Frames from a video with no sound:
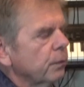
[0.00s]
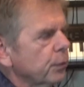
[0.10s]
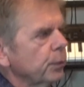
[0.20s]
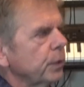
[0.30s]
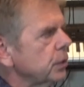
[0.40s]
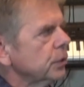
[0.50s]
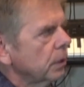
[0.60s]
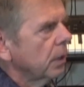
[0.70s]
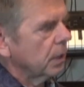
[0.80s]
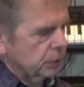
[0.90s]
of 3
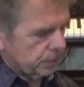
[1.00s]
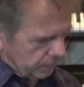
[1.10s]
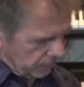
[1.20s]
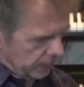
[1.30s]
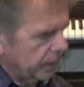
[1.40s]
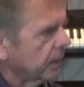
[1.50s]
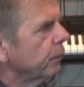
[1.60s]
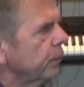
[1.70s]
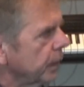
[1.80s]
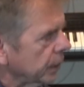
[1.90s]
songs, getting
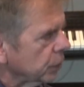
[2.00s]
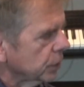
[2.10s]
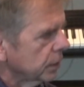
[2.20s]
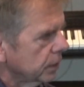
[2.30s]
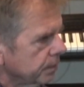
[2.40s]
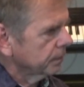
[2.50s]
them finished.